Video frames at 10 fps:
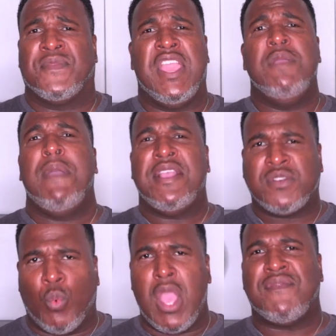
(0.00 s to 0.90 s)
Okay, he makes
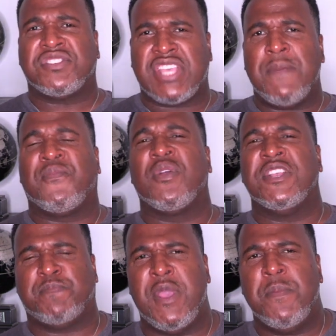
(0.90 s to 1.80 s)
a way of escape for
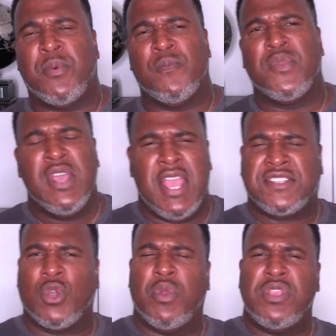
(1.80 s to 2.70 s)
his people. And
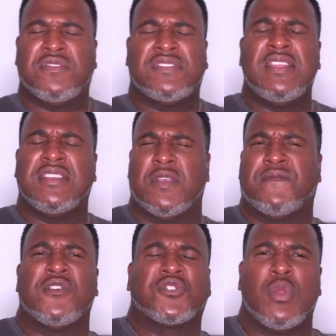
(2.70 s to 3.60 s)
so when you see this in
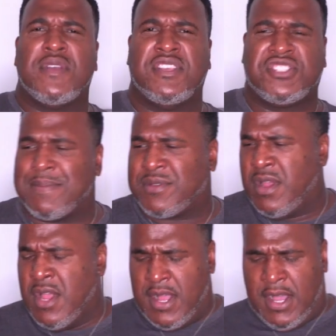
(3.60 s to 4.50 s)
1 Corinthians
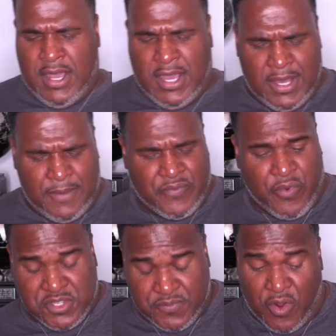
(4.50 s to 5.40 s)
chapter uh,
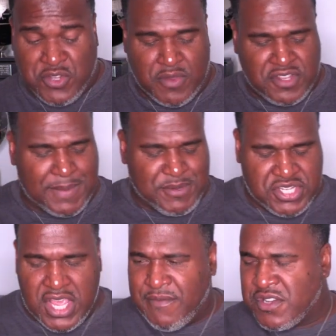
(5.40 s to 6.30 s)
verse uh, 1 Corinthians chapter
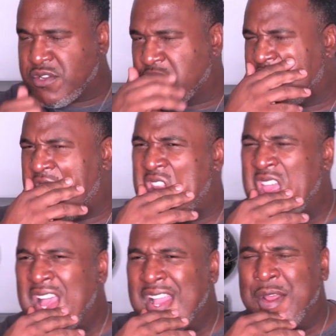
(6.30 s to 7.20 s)
10, verse
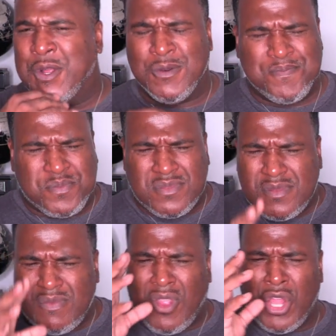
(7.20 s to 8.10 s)
13, you know,
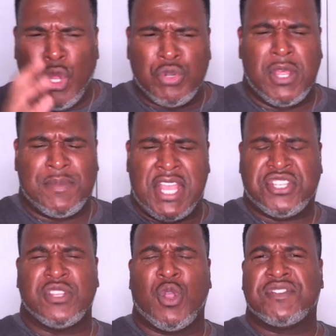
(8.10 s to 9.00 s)
no
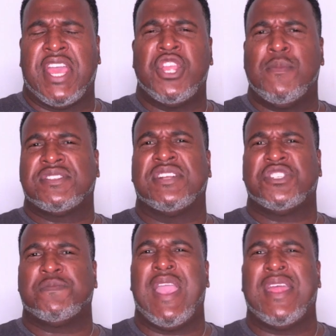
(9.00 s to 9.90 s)
temptation has overtaken you but such
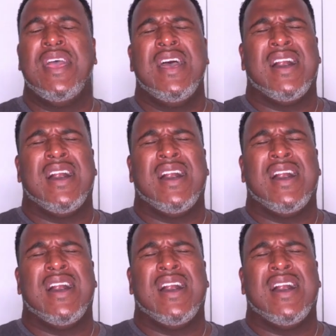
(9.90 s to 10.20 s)
as man.